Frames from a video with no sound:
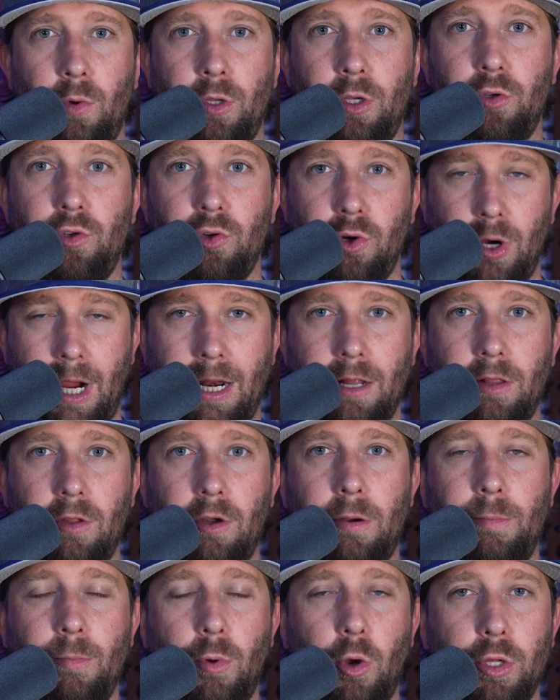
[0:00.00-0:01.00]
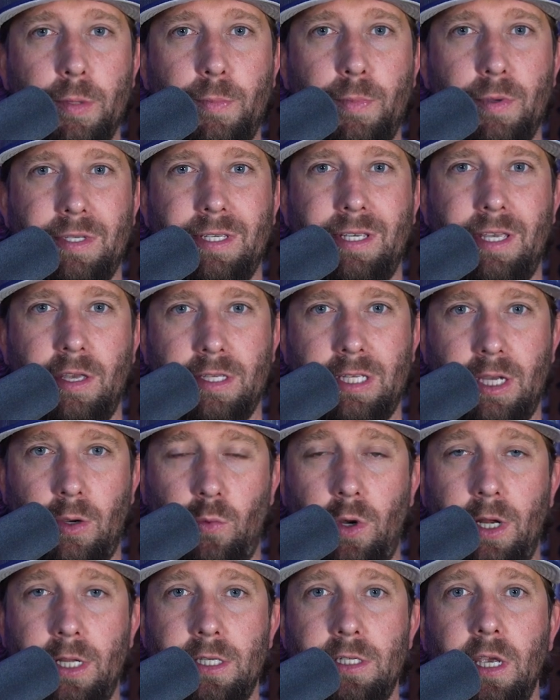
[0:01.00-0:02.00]
When you try to learn multiple skills at
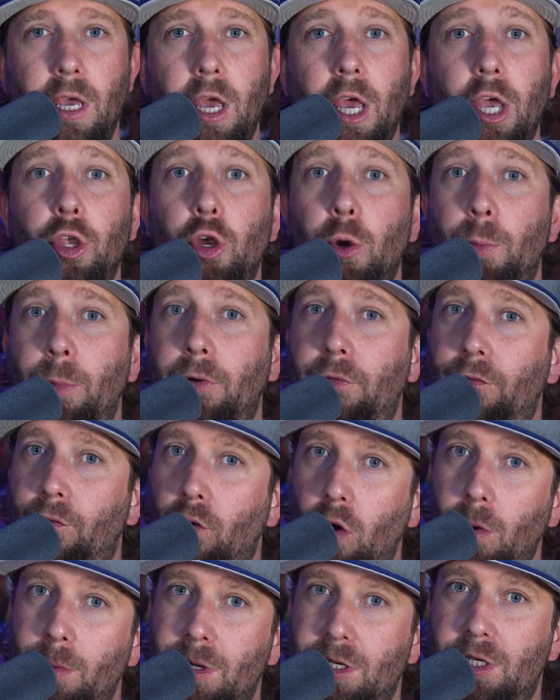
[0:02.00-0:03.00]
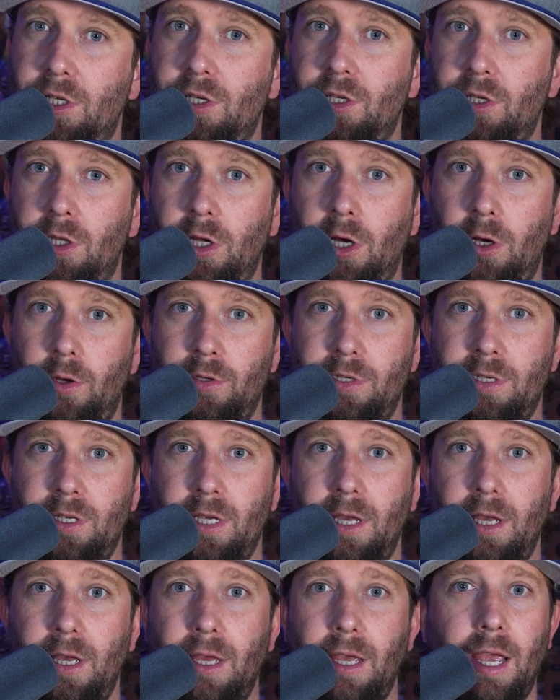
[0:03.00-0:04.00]
once, your performance slows.
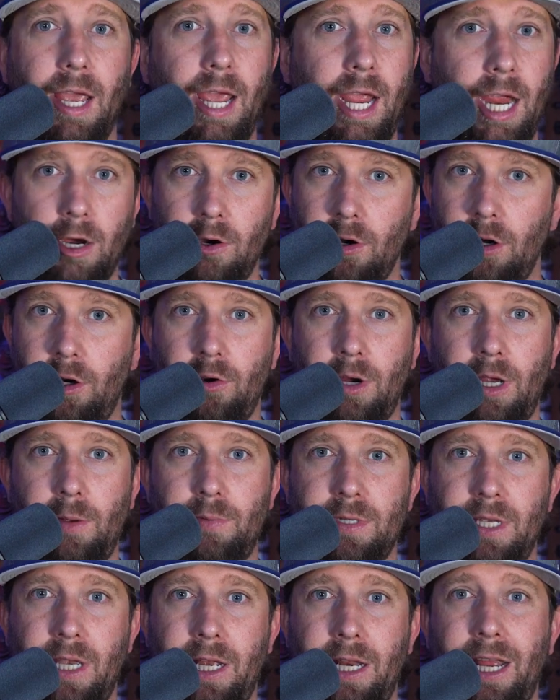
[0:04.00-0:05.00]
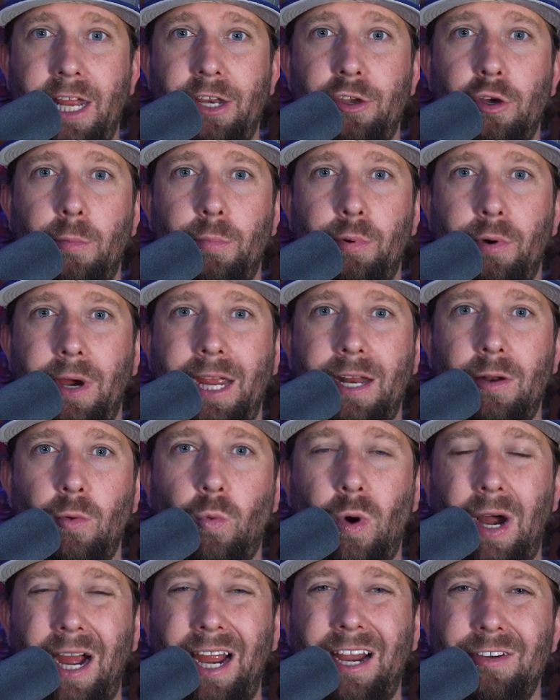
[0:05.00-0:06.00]
Error creeps in and your brain
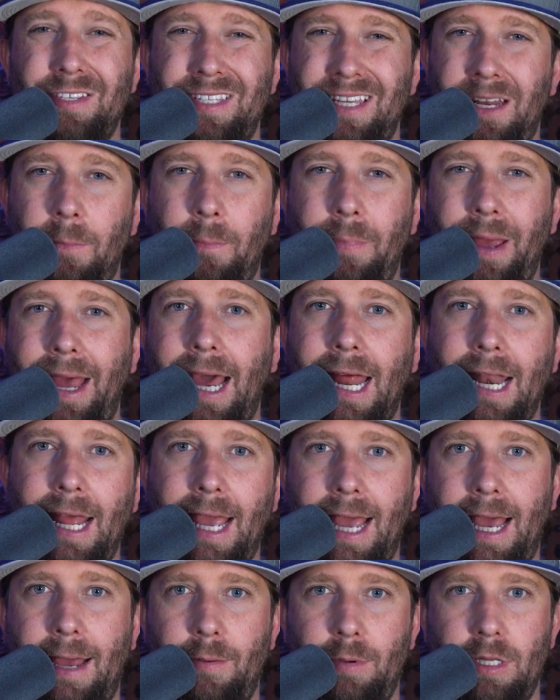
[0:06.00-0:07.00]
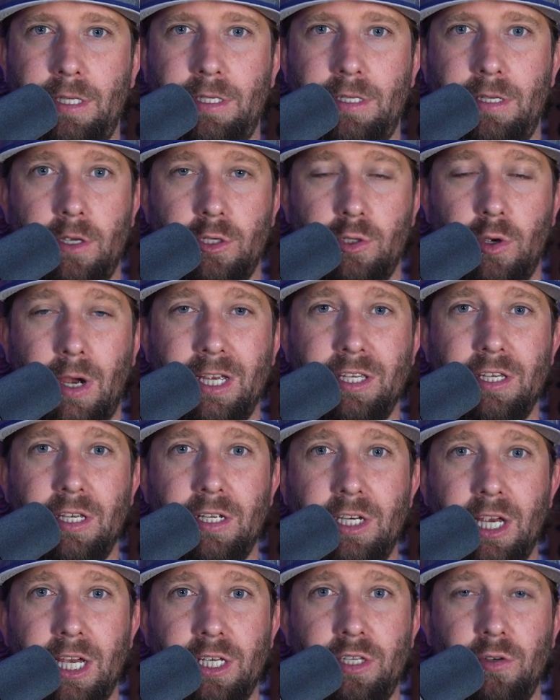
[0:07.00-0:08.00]
wires in bad habits. So I
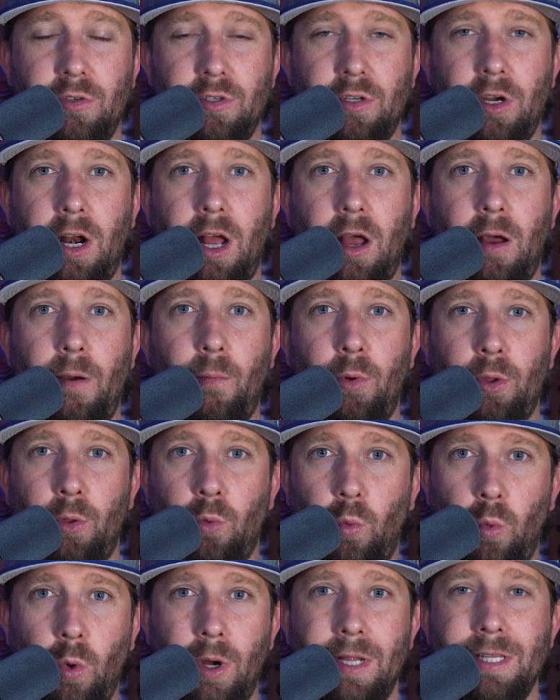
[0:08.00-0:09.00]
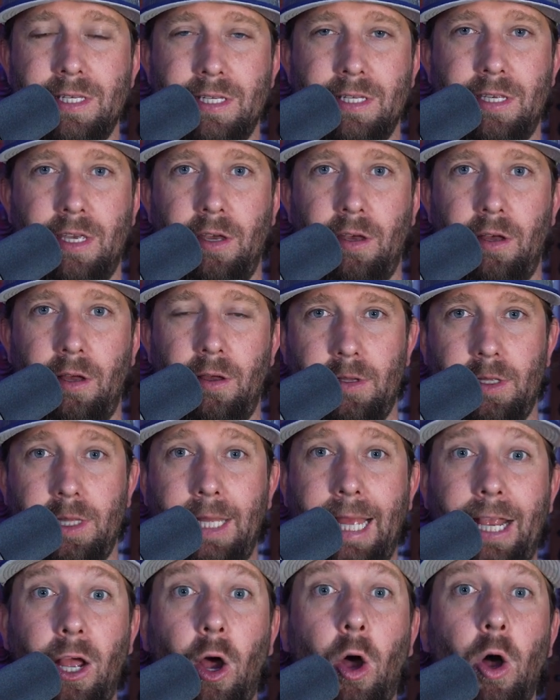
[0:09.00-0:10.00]
suggest you start out with one skill,
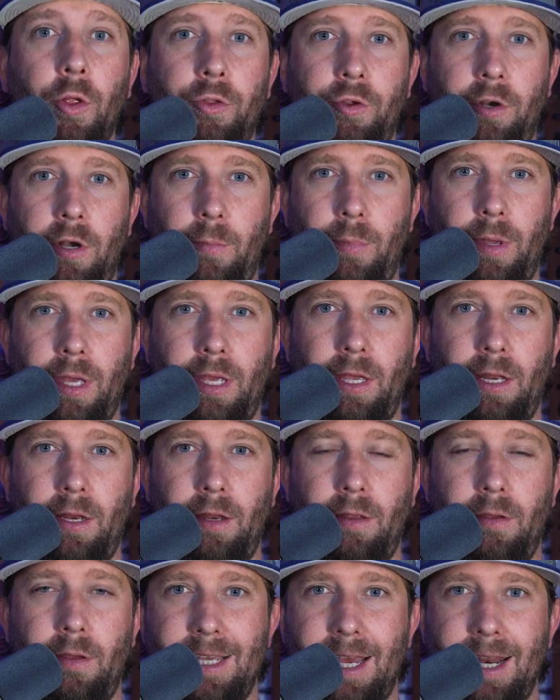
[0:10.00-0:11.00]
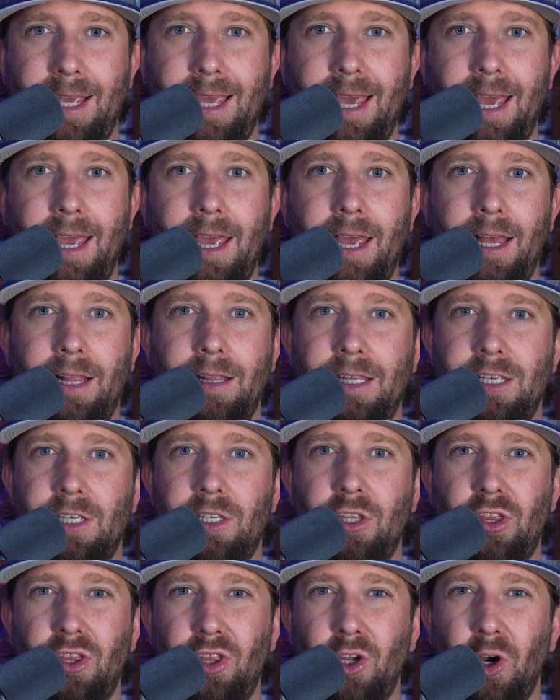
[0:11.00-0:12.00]
like alternate picking. Dedicate at
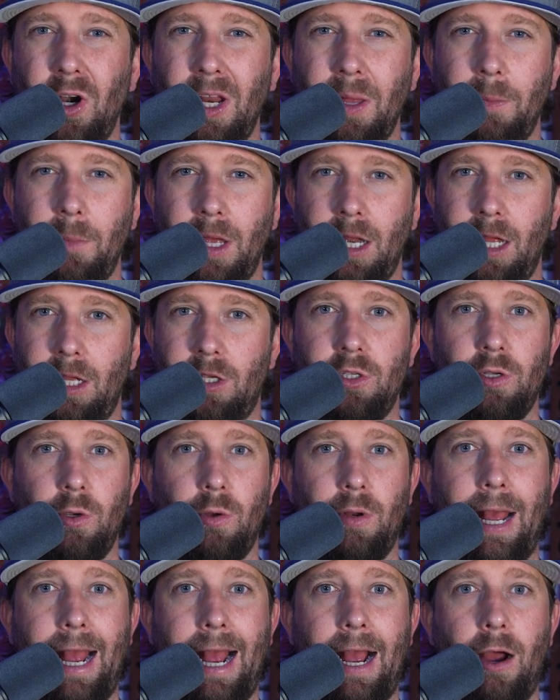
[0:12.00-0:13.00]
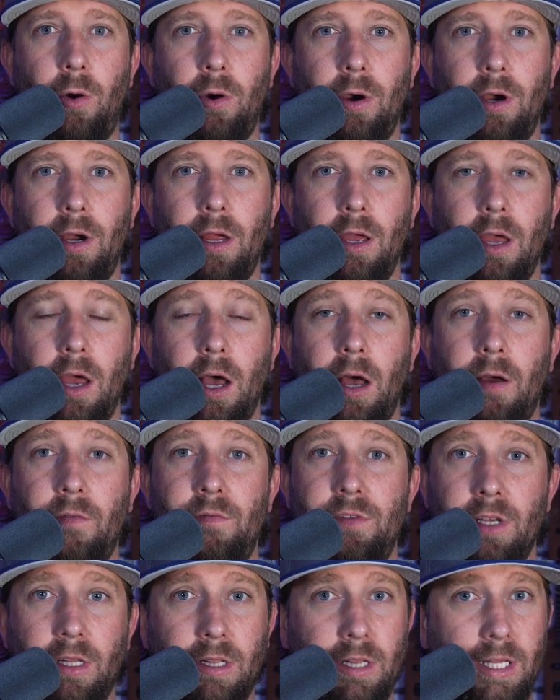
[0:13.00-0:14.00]
least 30 minutes to an hour
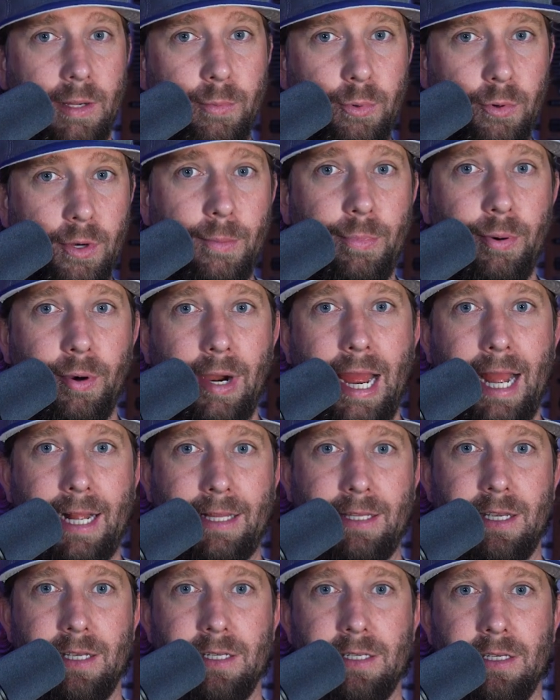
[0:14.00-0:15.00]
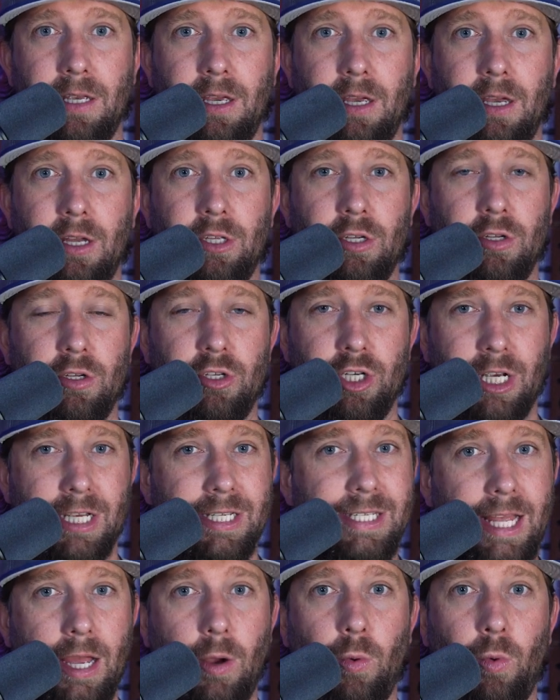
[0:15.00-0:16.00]
of deliberate practice to
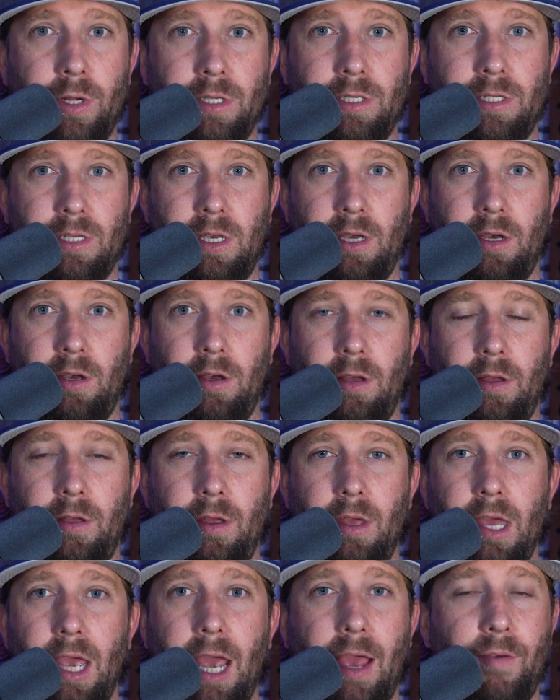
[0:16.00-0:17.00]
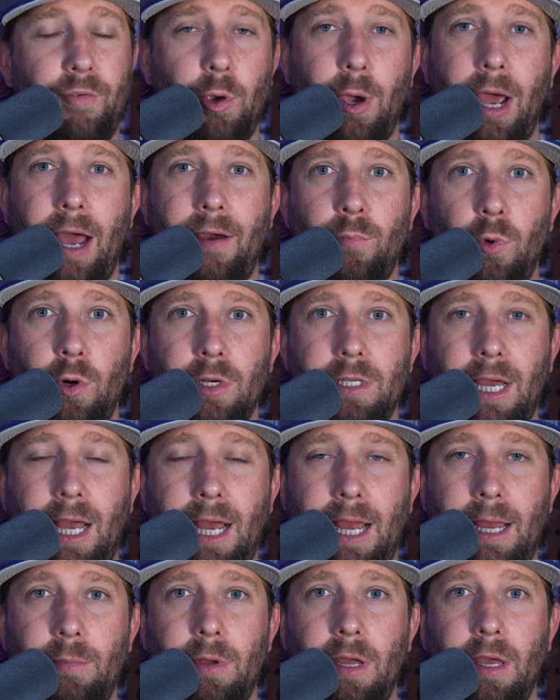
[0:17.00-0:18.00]
just that one skill. If you have more
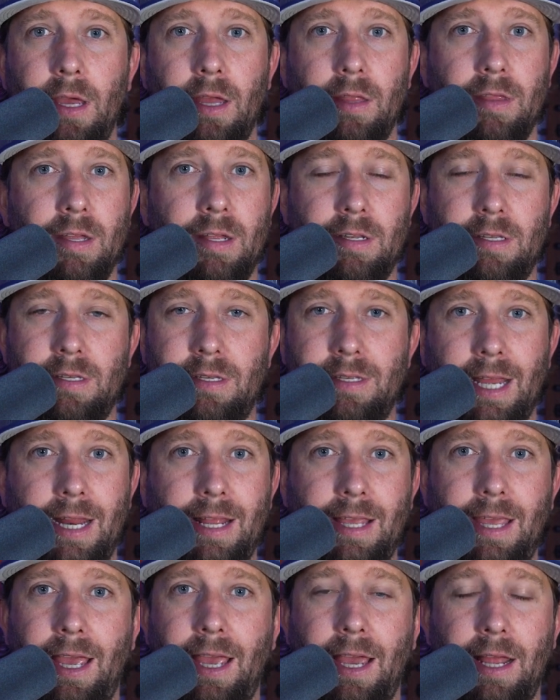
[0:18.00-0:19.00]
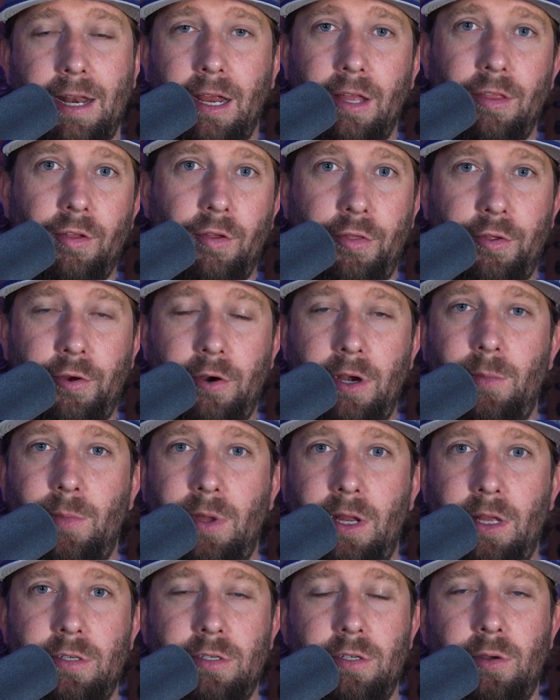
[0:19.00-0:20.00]
time, then dedicate another 30
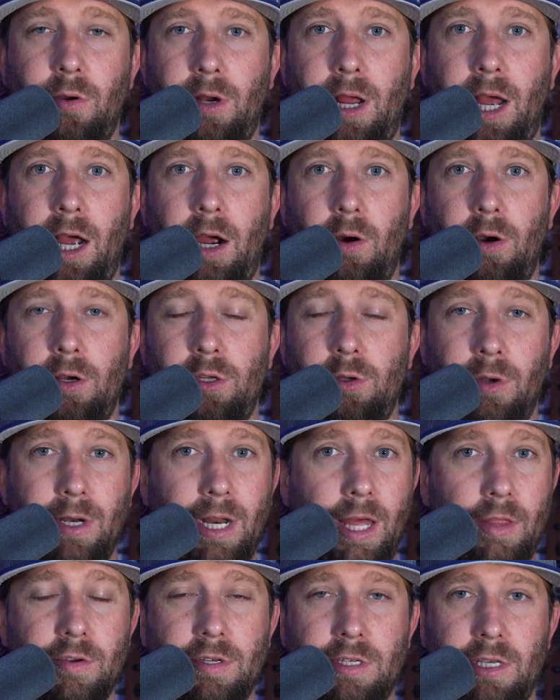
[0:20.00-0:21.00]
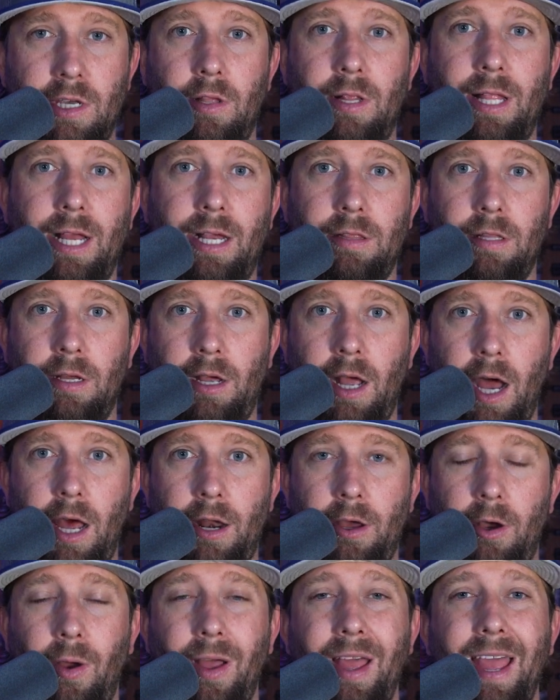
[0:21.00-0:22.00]
minutes to an hour to another skill like
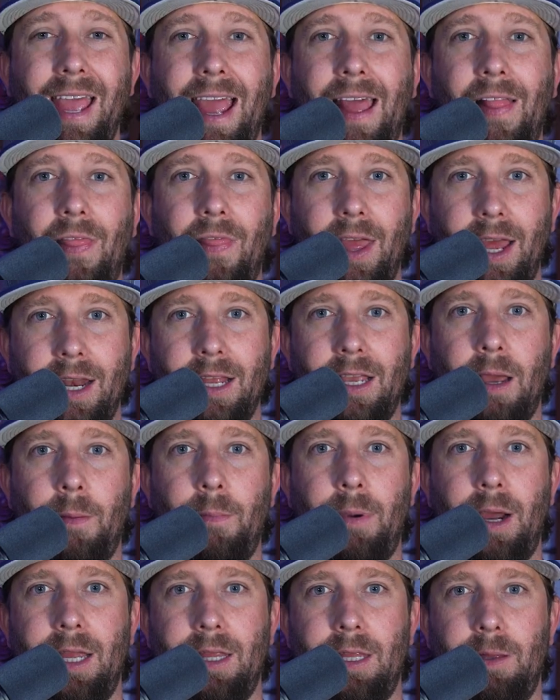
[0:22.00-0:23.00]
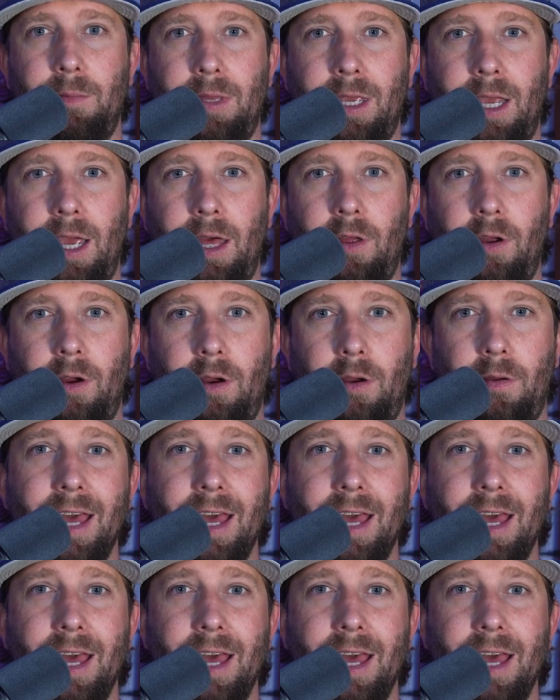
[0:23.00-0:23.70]
legato, and then combine them together.